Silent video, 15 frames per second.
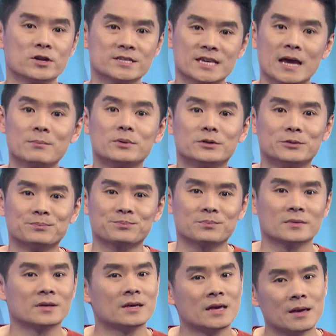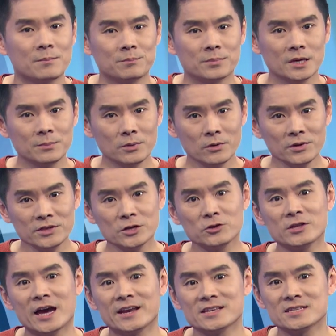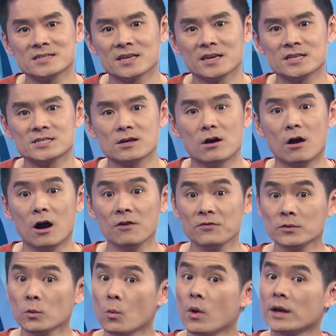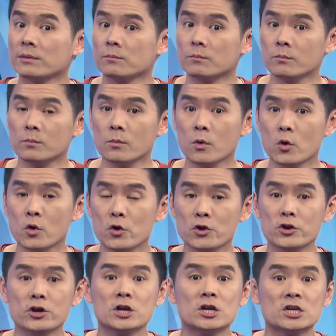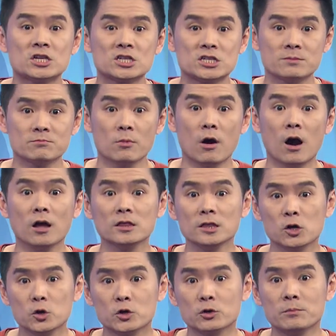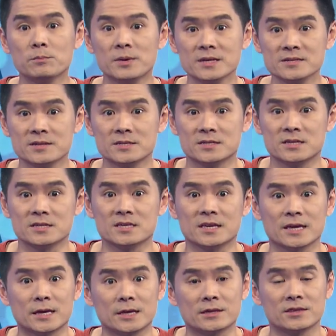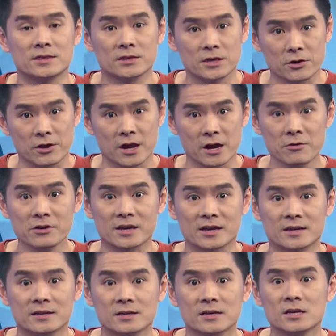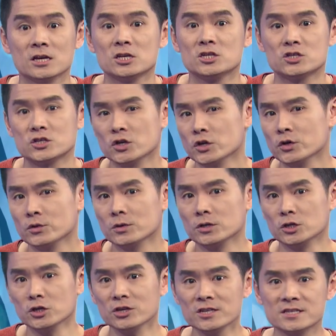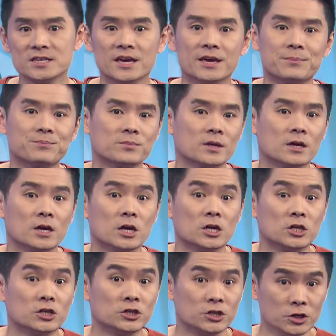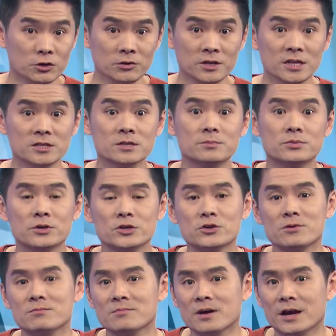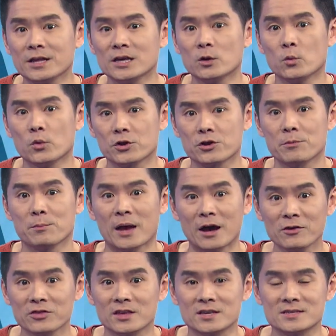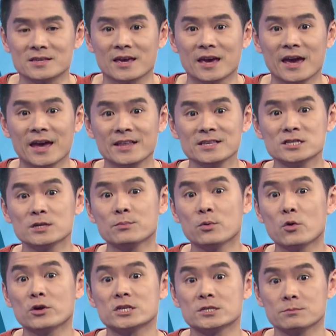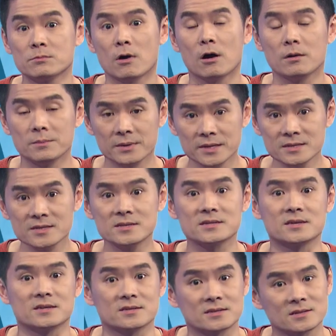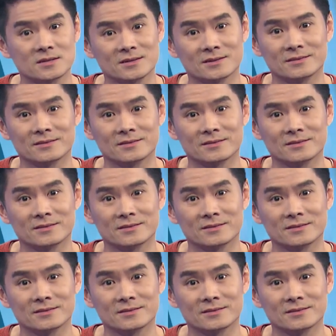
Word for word: example, people in the United States often want more small local businesses in their area. So you could say, you need to put your money where your mouth is and support small businesses.